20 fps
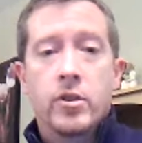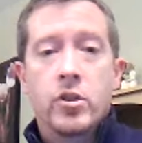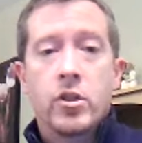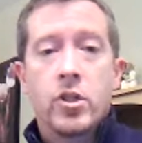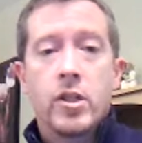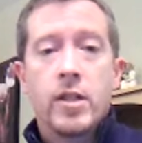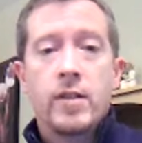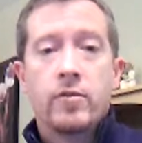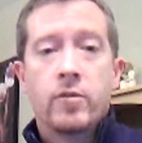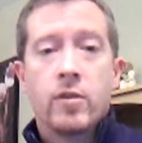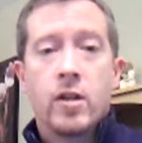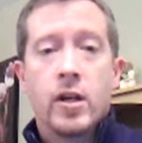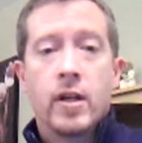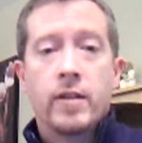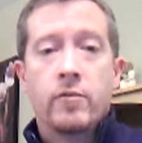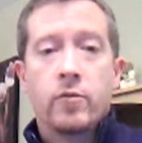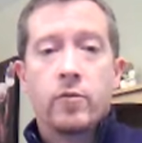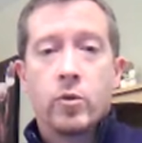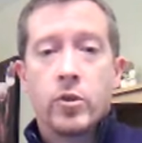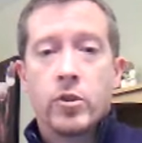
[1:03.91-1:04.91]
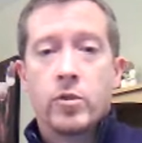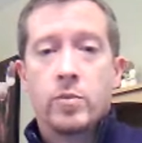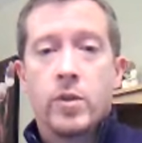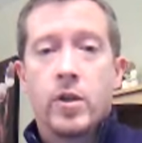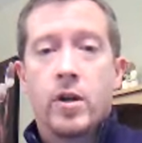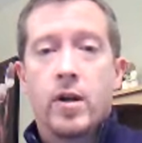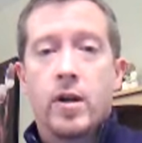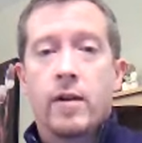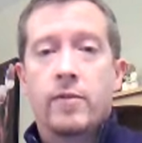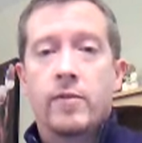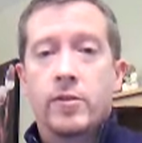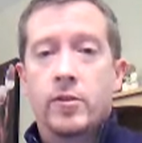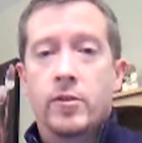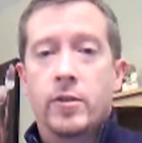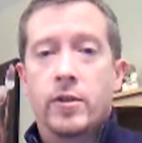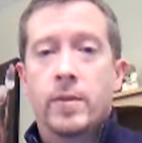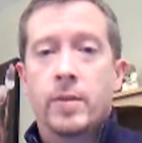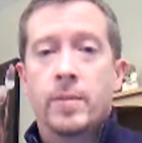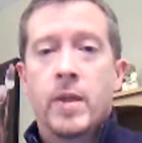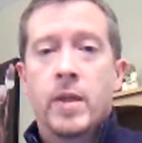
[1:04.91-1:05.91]
the Chief Law Enforcement
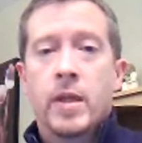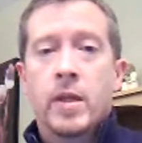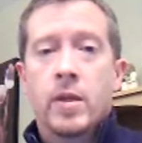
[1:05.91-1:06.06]
Officer,